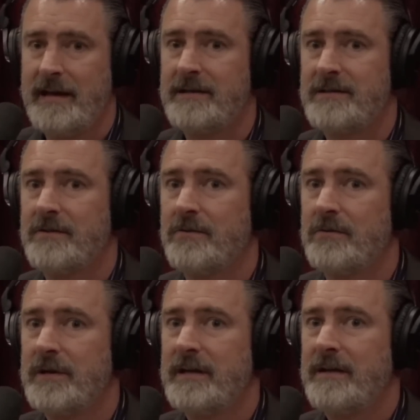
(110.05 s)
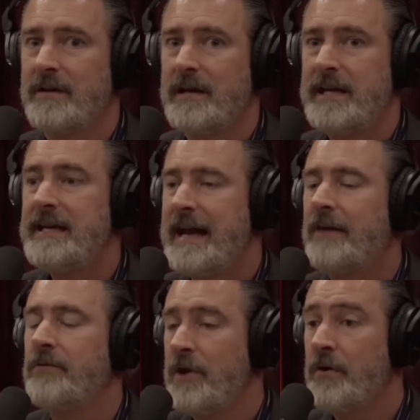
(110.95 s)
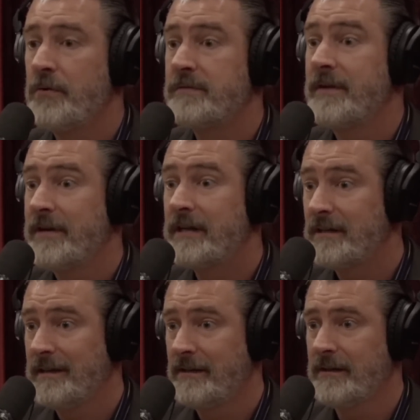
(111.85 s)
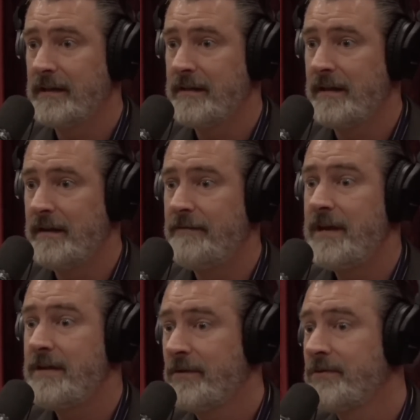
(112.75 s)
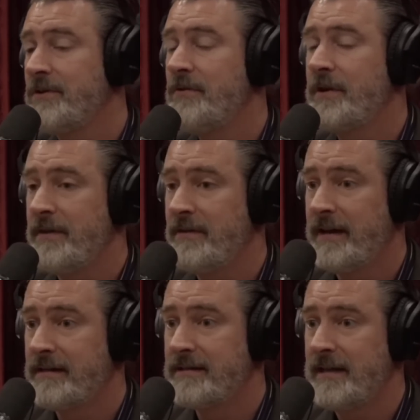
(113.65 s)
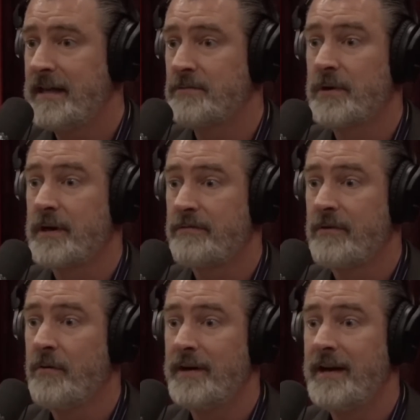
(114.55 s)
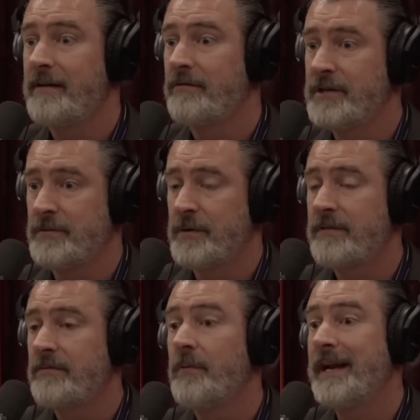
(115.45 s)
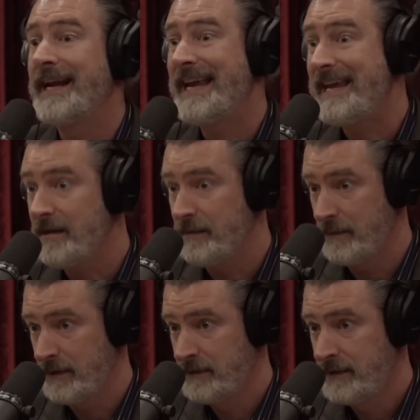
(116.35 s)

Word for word: and so he now knows very clearly that if he throws a nuke at the United States, we're going to throw one not at Russia, we're going to throw one at him.